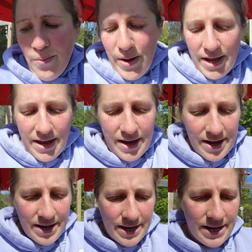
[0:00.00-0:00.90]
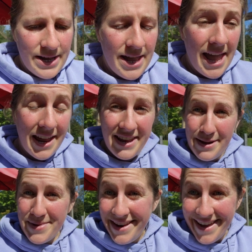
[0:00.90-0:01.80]
we had
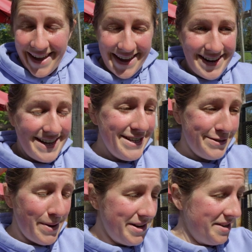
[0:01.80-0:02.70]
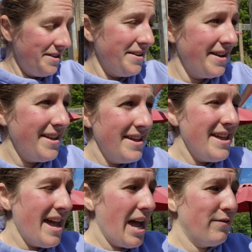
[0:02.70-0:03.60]
him in it, and he's been here
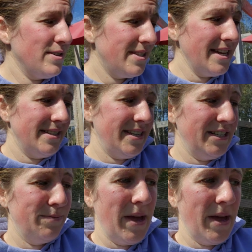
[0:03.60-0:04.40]
ever since. He's